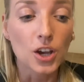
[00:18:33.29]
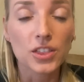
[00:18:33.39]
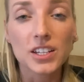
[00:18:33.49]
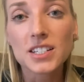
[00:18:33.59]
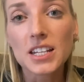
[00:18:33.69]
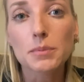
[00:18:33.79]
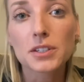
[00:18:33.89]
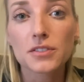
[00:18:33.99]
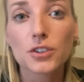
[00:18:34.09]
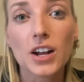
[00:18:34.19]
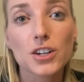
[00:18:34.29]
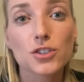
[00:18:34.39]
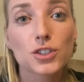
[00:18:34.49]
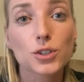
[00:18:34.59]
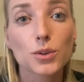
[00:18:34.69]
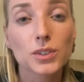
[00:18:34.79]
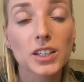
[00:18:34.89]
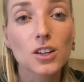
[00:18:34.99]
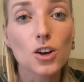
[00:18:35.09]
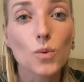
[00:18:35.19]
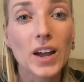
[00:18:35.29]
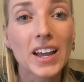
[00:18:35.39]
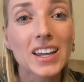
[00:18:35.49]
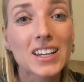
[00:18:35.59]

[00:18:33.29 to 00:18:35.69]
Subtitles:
These types of interactions go a really long way.